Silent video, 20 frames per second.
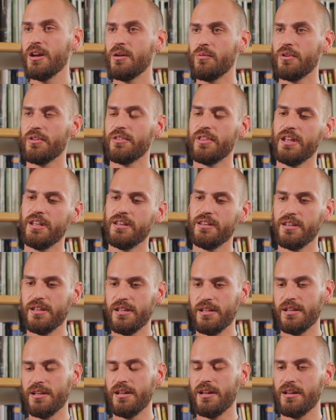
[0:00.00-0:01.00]
where then
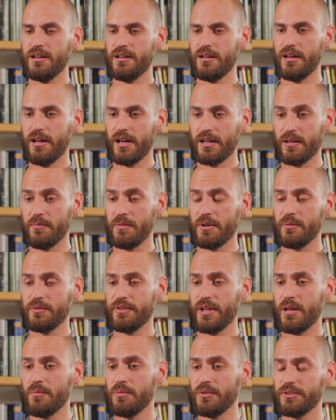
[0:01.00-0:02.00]
the academic
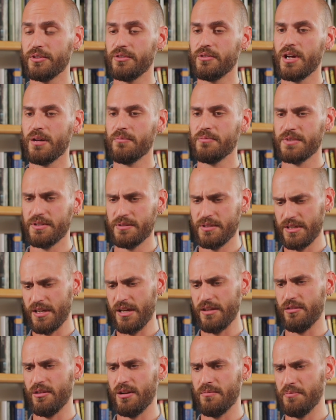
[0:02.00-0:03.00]
was able to come
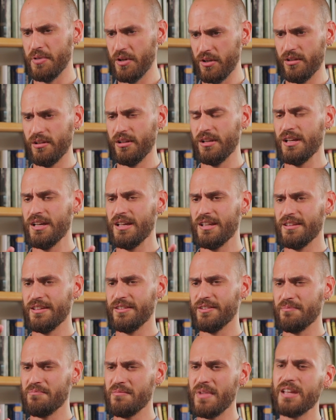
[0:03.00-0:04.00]
together and pull
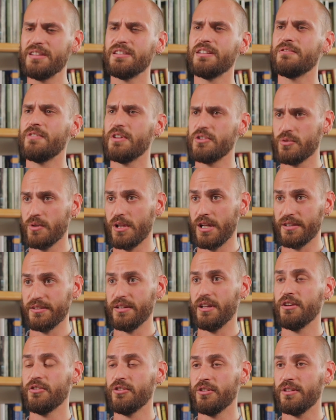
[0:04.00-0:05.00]
these amazing
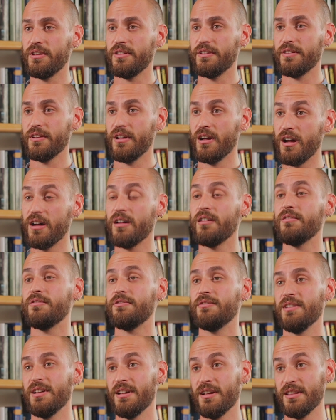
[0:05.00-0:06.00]
visualizations
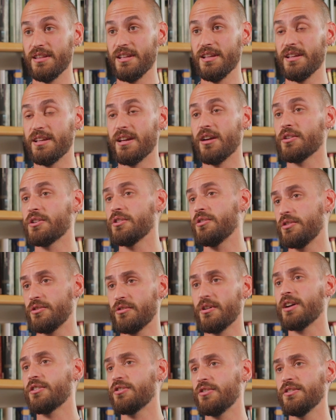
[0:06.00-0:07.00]
of the character
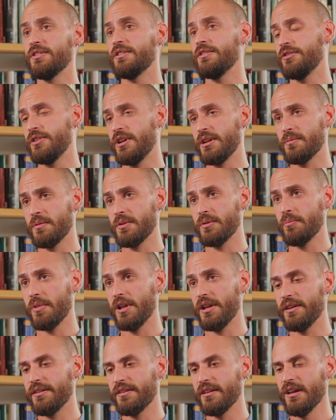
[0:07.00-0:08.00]
interactions in Shakespeare's
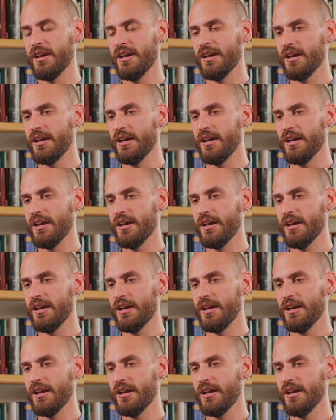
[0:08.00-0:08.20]
plays.